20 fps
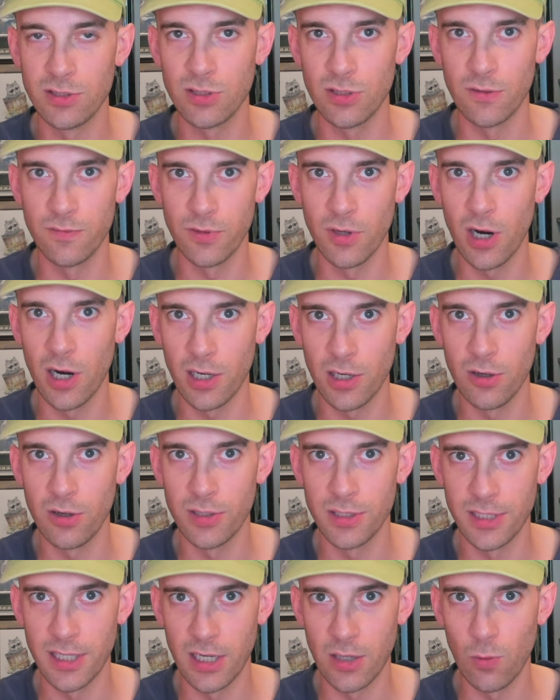So if you are
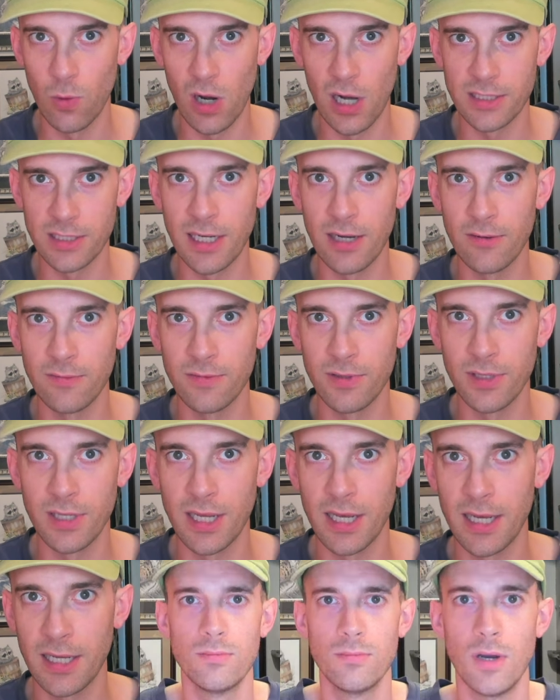going there, watch out for
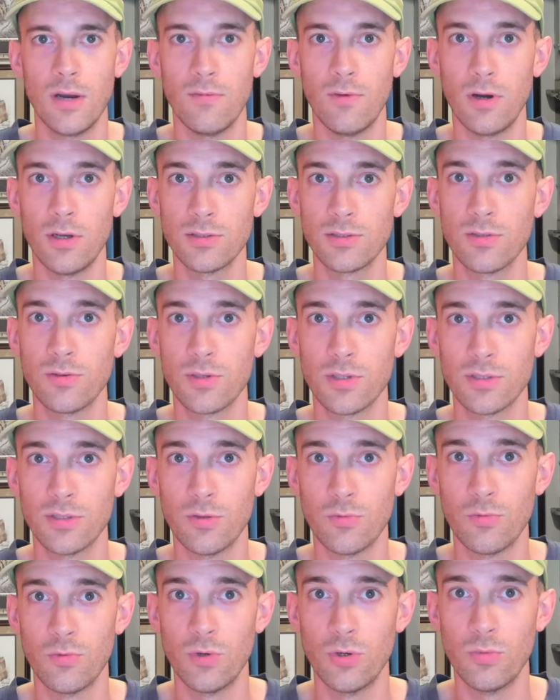that. I've also heard
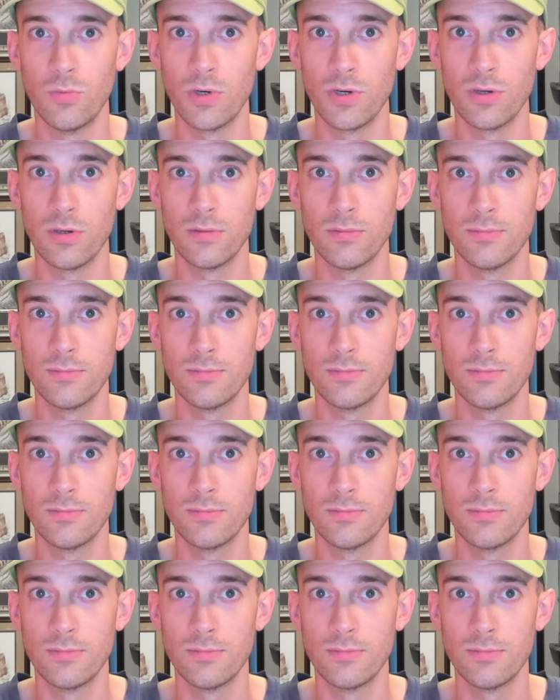the rumor